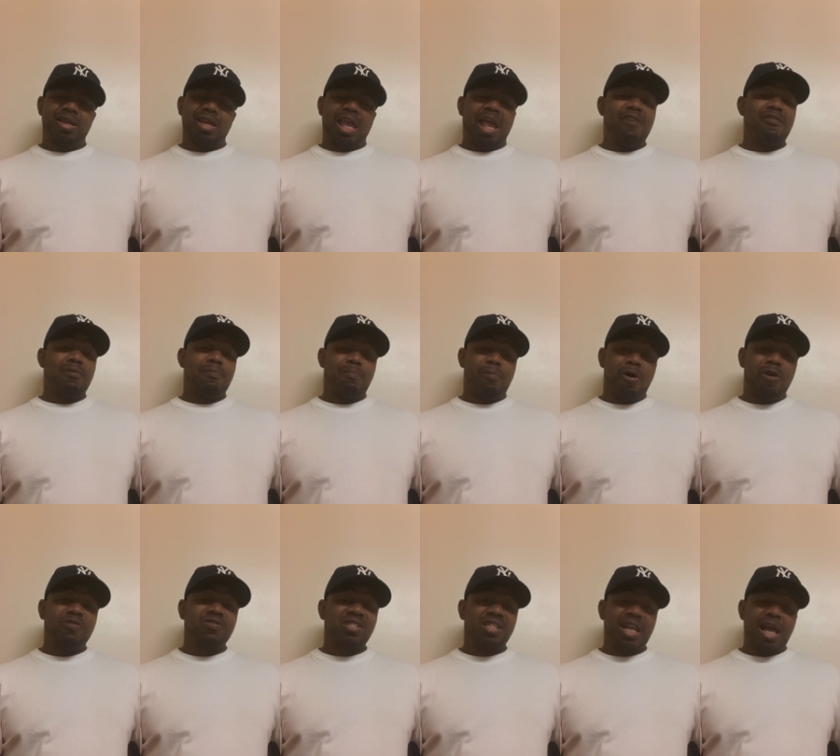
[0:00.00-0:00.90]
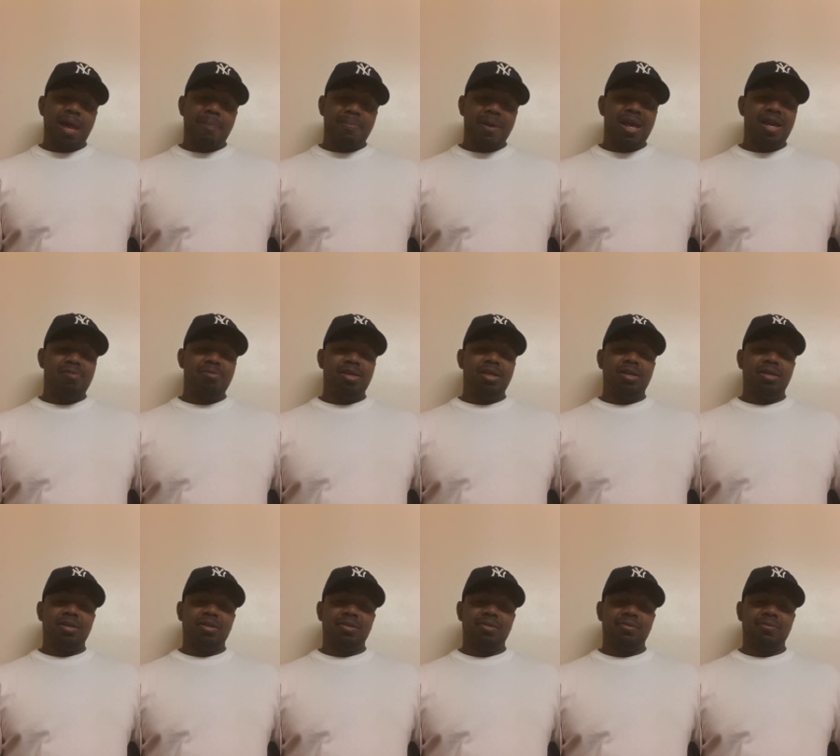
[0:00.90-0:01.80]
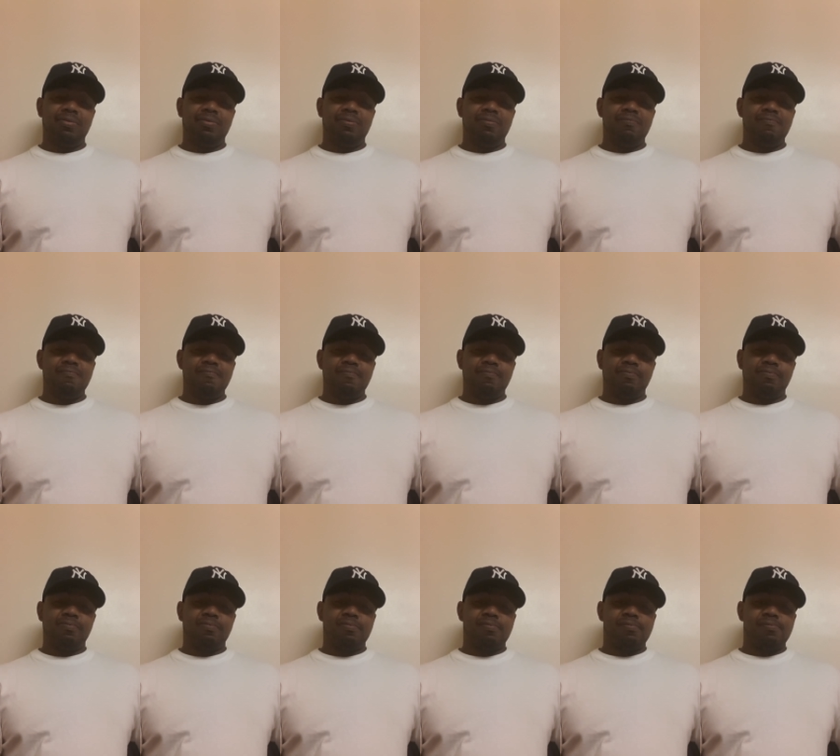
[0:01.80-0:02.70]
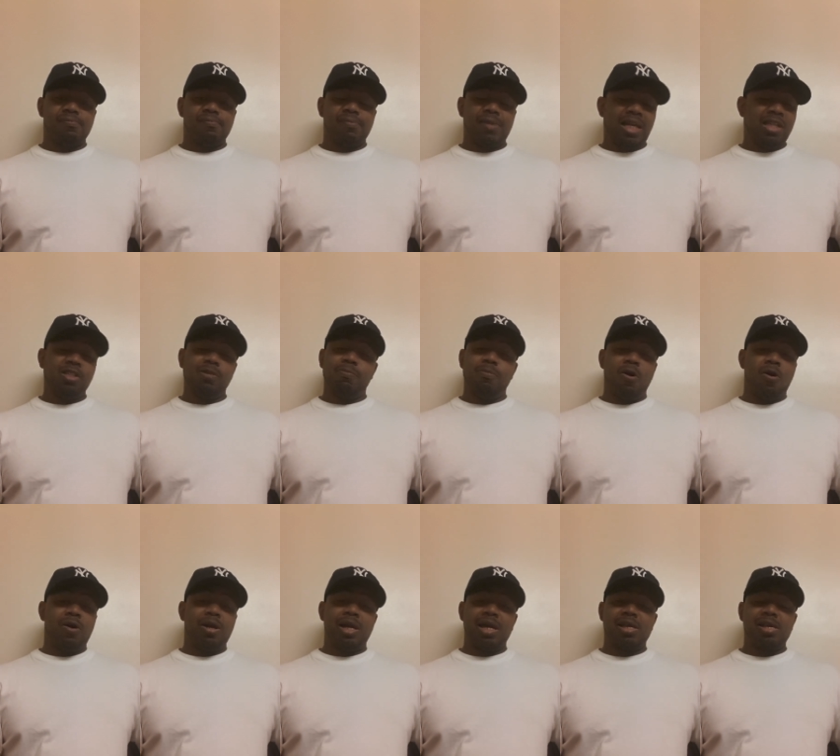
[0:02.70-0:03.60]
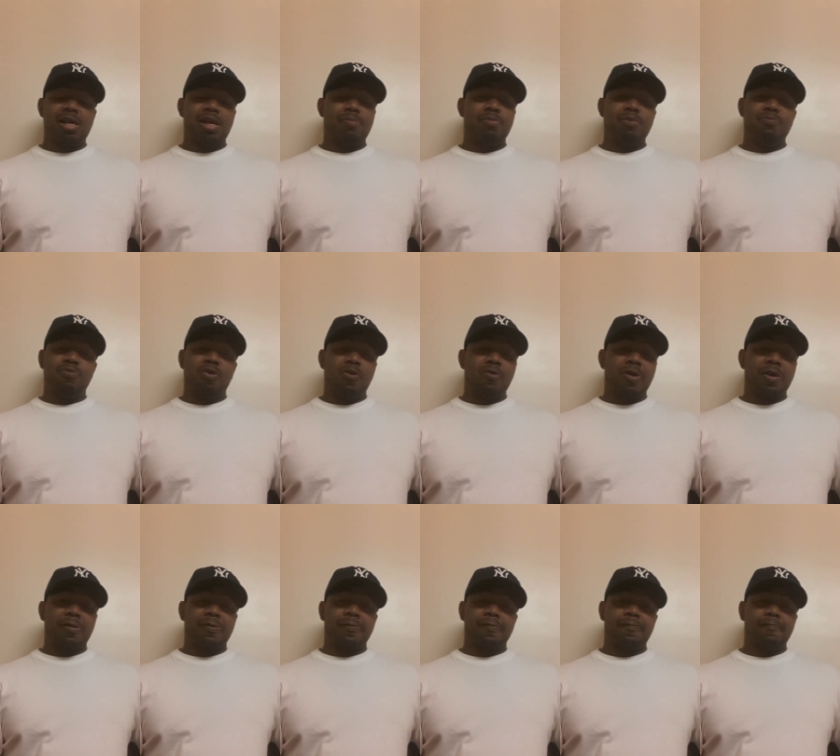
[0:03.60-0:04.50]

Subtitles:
giving birth to that baby, that's a bond that can't be broken.